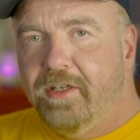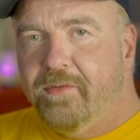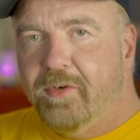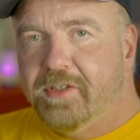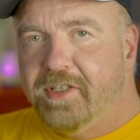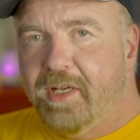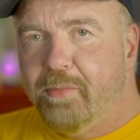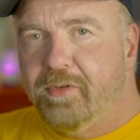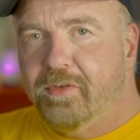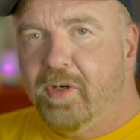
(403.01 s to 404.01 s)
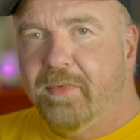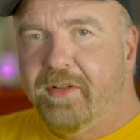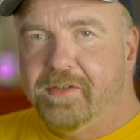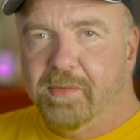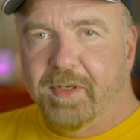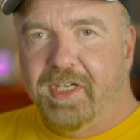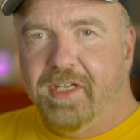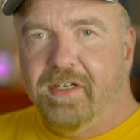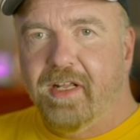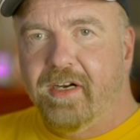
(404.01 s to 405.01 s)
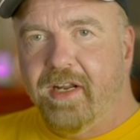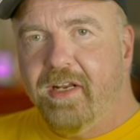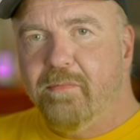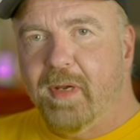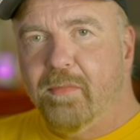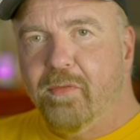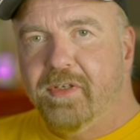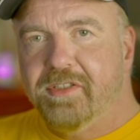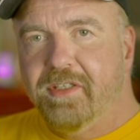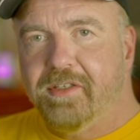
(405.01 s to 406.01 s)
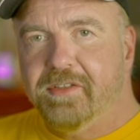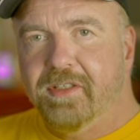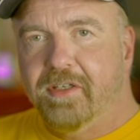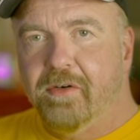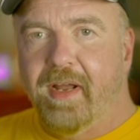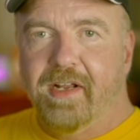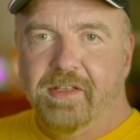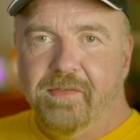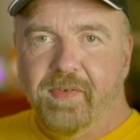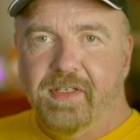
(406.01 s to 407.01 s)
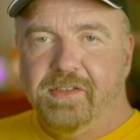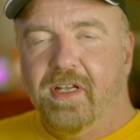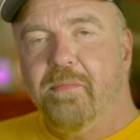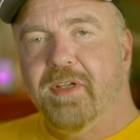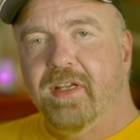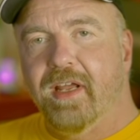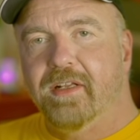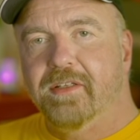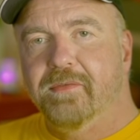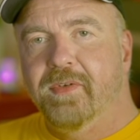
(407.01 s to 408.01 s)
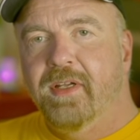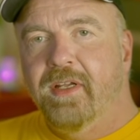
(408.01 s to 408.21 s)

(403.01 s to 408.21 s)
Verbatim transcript: For example, normally there's a begin and an end member, which tells it to go active and stop being active.